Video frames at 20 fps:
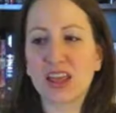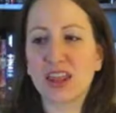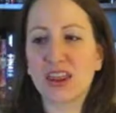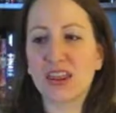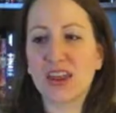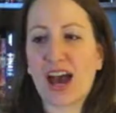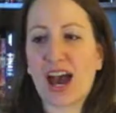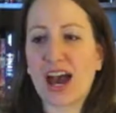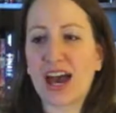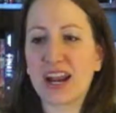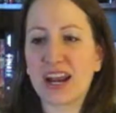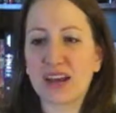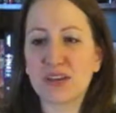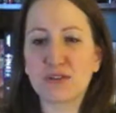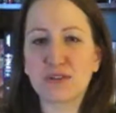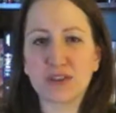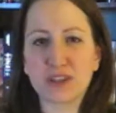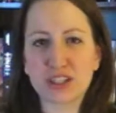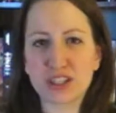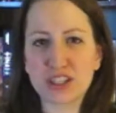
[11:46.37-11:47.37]
that I
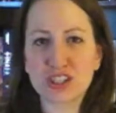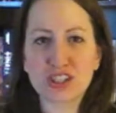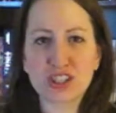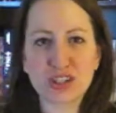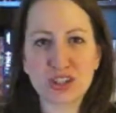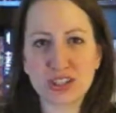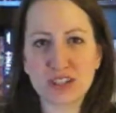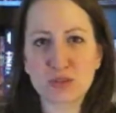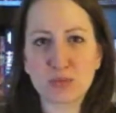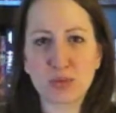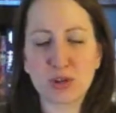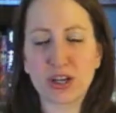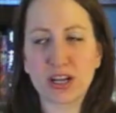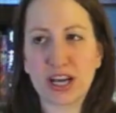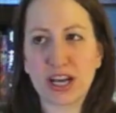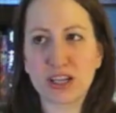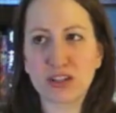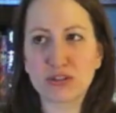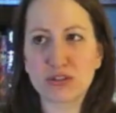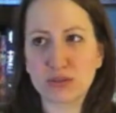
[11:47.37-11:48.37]
finish this book.
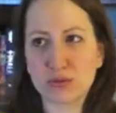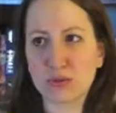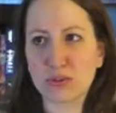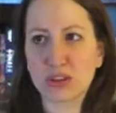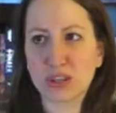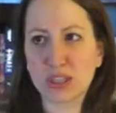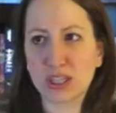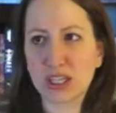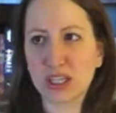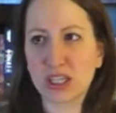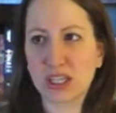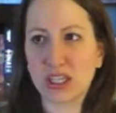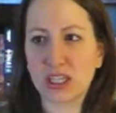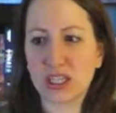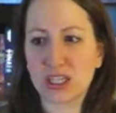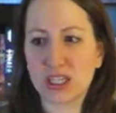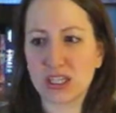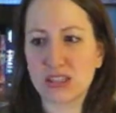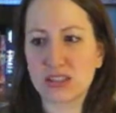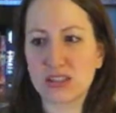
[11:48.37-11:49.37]
I do think
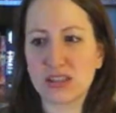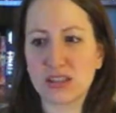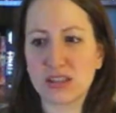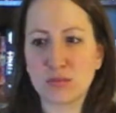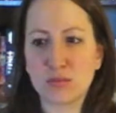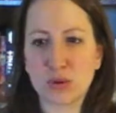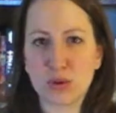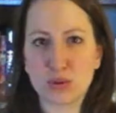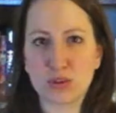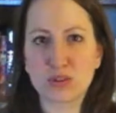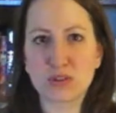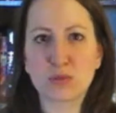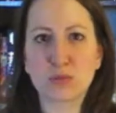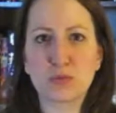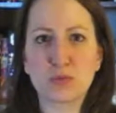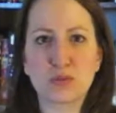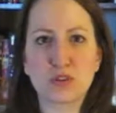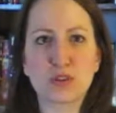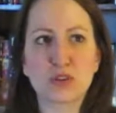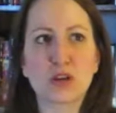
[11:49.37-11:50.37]
it is the
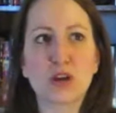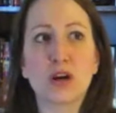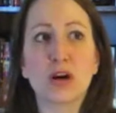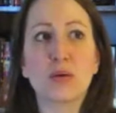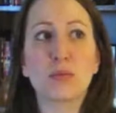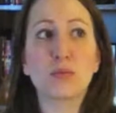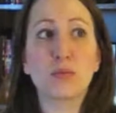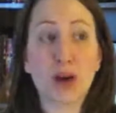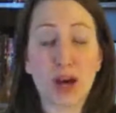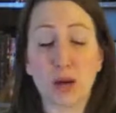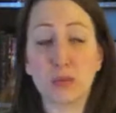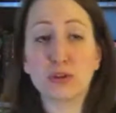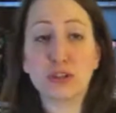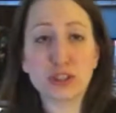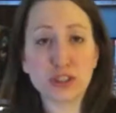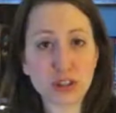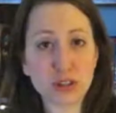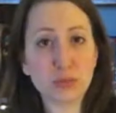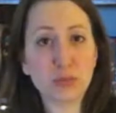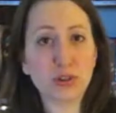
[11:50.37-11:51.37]
most
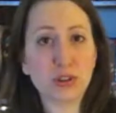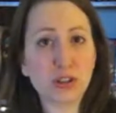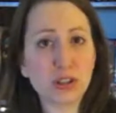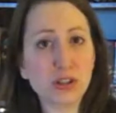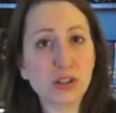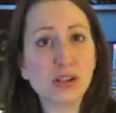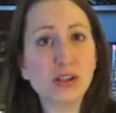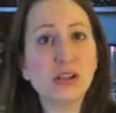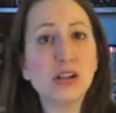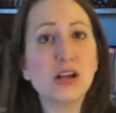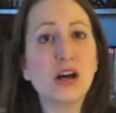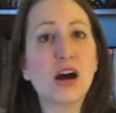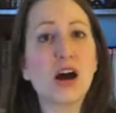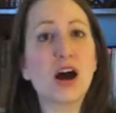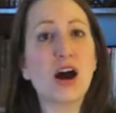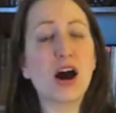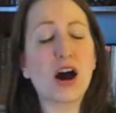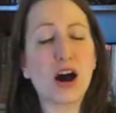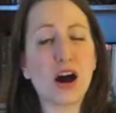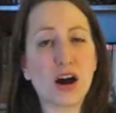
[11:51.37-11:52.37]
publishable
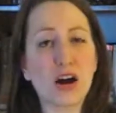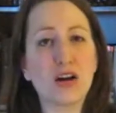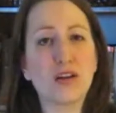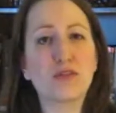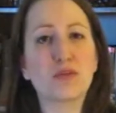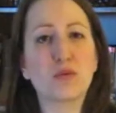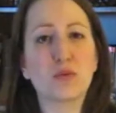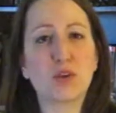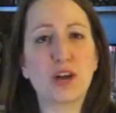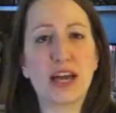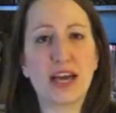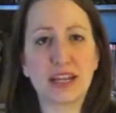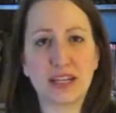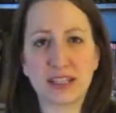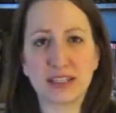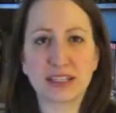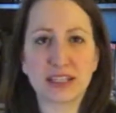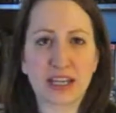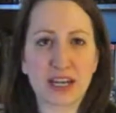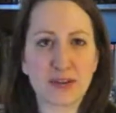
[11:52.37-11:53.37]
of
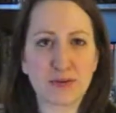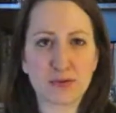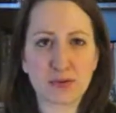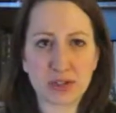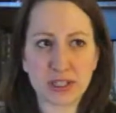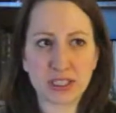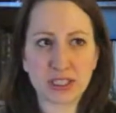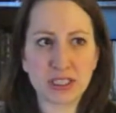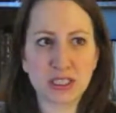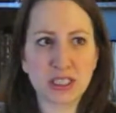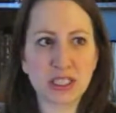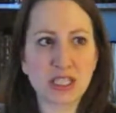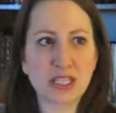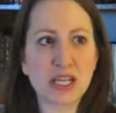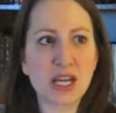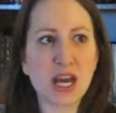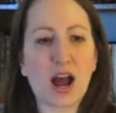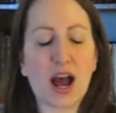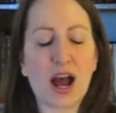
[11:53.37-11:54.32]
anything I've written.